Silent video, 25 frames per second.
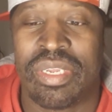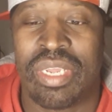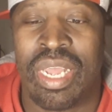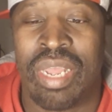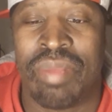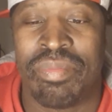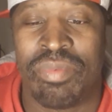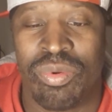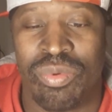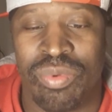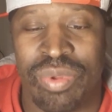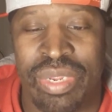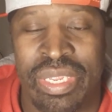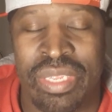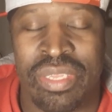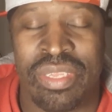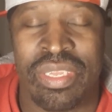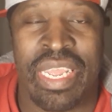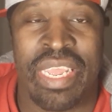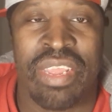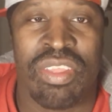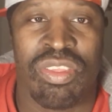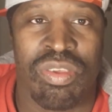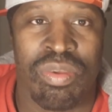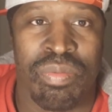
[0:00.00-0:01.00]
going to
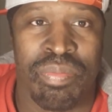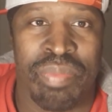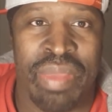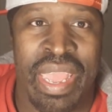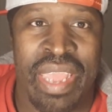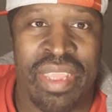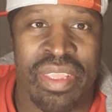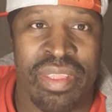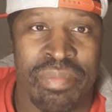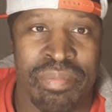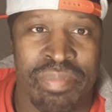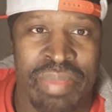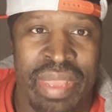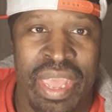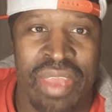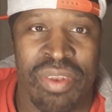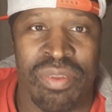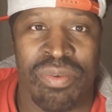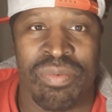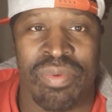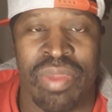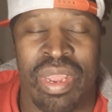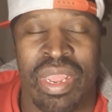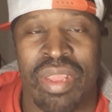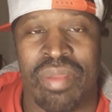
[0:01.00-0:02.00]
reinstate you back in
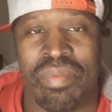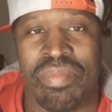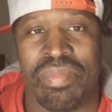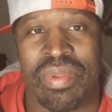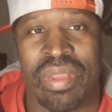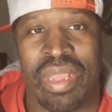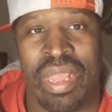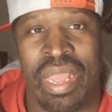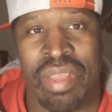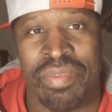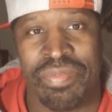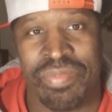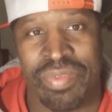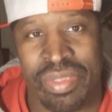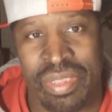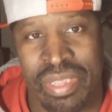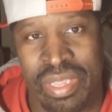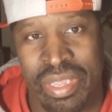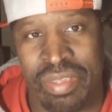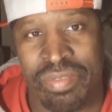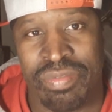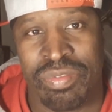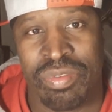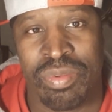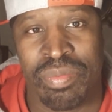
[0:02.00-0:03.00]
battle rap. I
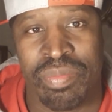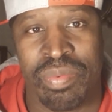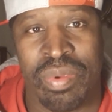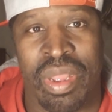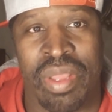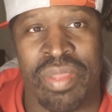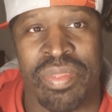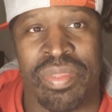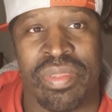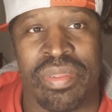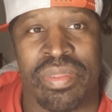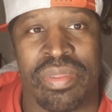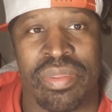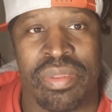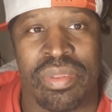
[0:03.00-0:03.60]
forgive you, brother.